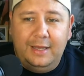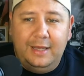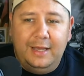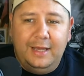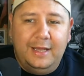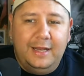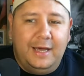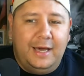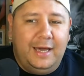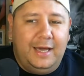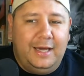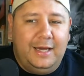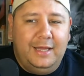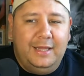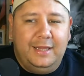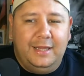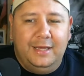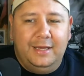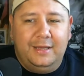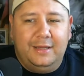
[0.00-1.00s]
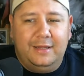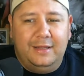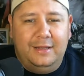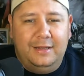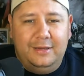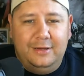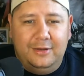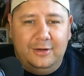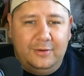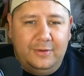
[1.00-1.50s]
And I like,
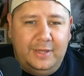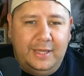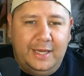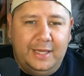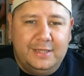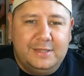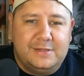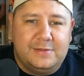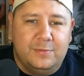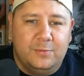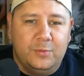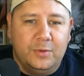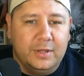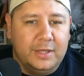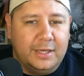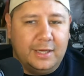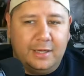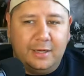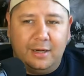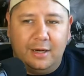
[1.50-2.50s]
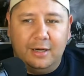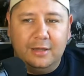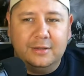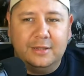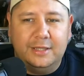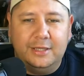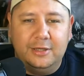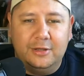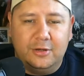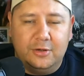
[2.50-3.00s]
he had some really kind of
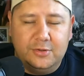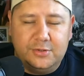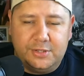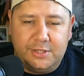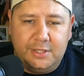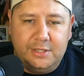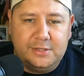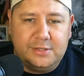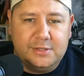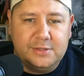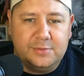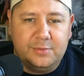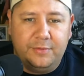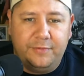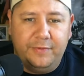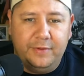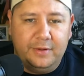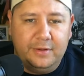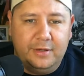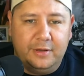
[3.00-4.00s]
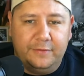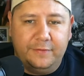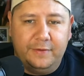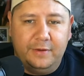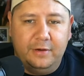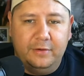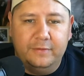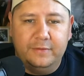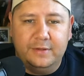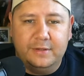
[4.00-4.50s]
ugly negotiations with
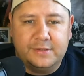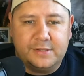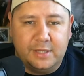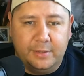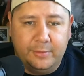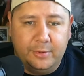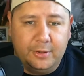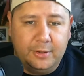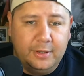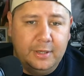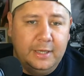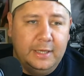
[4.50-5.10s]
Philadelphia over the summer.